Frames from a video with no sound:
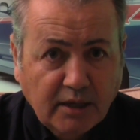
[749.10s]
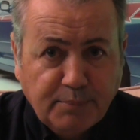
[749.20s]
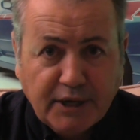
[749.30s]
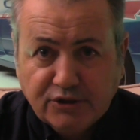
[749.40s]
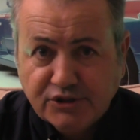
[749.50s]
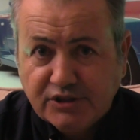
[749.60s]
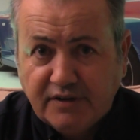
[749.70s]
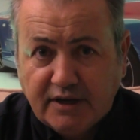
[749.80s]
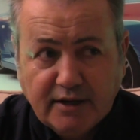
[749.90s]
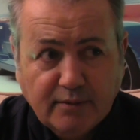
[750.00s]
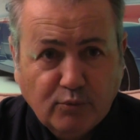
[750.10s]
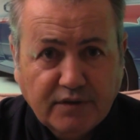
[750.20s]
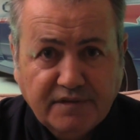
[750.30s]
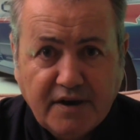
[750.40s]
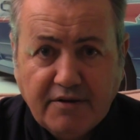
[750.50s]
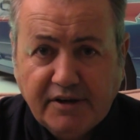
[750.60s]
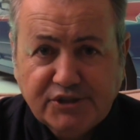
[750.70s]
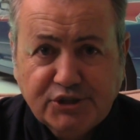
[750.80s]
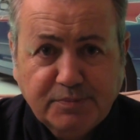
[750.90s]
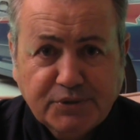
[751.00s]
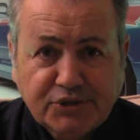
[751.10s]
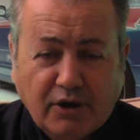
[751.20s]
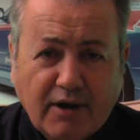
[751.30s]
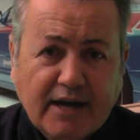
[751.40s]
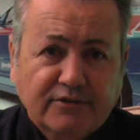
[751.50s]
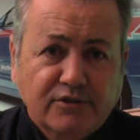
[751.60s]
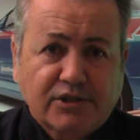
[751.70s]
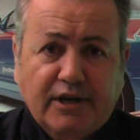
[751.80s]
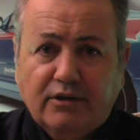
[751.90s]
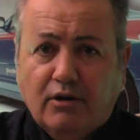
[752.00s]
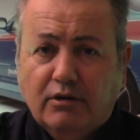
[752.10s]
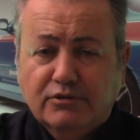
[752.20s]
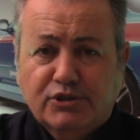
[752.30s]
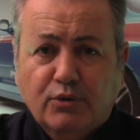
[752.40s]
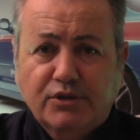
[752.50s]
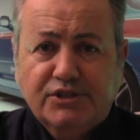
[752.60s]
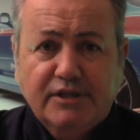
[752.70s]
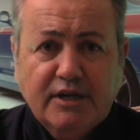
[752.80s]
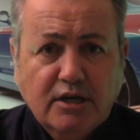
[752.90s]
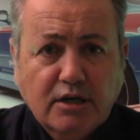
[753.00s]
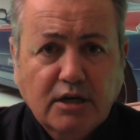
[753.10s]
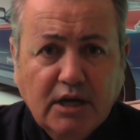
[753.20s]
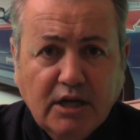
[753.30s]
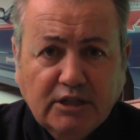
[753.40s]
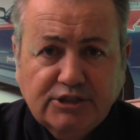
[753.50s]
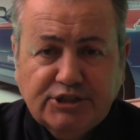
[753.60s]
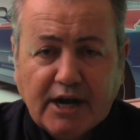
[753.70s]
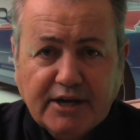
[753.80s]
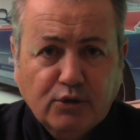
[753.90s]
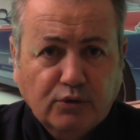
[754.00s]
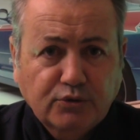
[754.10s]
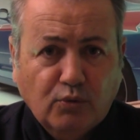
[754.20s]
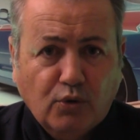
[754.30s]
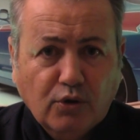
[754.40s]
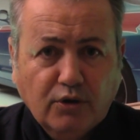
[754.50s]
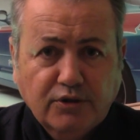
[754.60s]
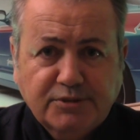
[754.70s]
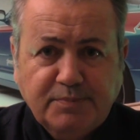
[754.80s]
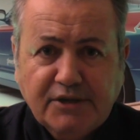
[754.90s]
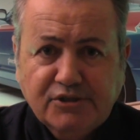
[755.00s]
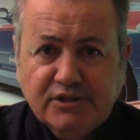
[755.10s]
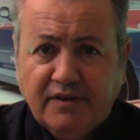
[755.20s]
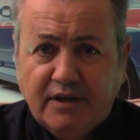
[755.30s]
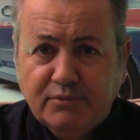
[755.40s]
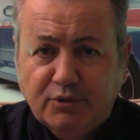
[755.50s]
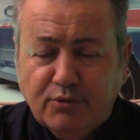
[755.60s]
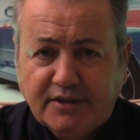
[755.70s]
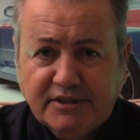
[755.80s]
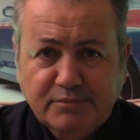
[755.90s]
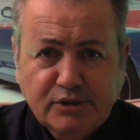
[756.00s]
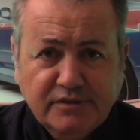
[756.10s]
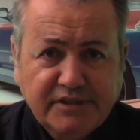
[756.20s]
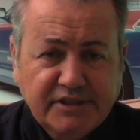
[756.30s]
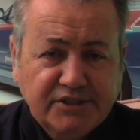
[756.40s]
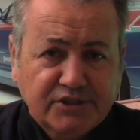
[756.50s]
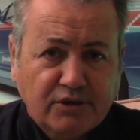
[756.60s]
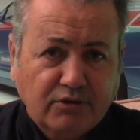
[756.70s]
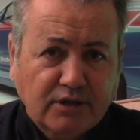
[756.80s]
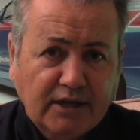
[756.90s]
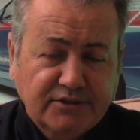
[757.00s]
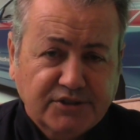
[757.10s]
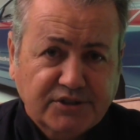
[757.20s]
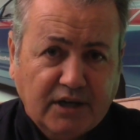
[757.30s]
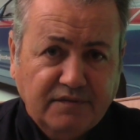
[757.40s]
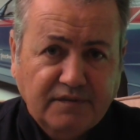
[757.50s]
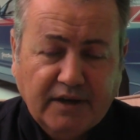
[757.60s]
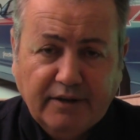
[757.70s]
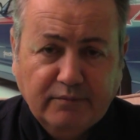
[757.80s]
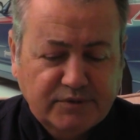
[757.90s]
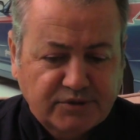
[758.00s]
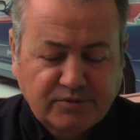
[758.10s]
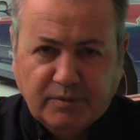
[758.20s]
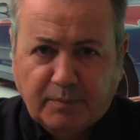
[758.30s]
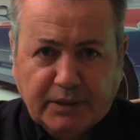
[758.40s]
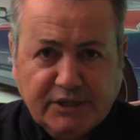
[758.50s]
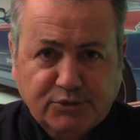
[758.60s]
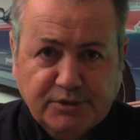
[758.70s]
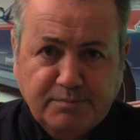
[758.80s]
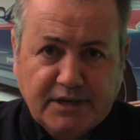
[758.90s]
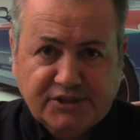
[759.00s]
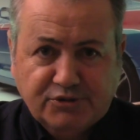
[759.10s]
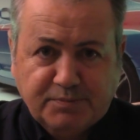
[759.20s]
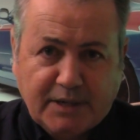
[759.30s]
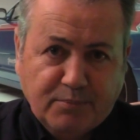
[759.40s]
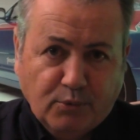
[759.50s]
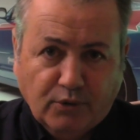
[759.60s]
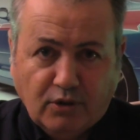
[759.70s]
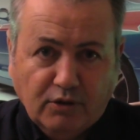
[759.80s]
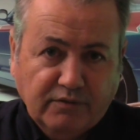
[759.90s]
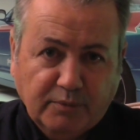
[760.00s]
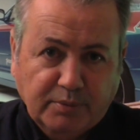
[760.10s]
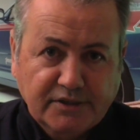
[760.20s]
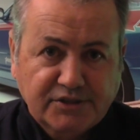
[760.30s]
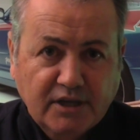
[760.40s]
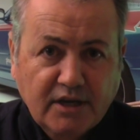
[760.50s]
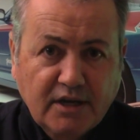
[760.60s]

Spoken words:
Pictures of him with various superstar actors like Arnold Schwarzenegger, Shining Gold Awards, pictures of him directing movies, all kinds of stuff. And the place was a mess. There's paperwork all over the place.